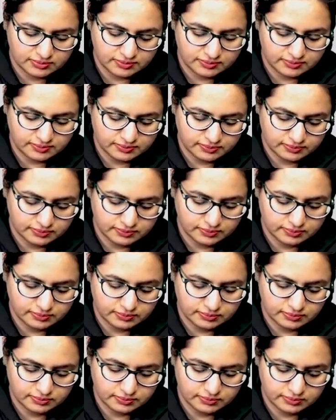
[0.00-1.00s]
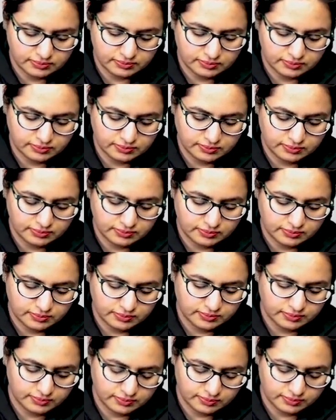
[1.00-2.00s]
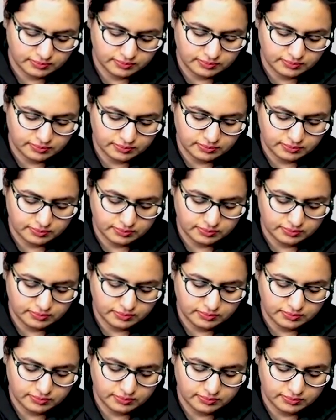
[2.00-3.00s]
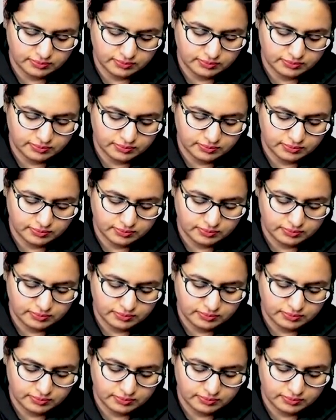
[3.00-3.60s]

[no speech]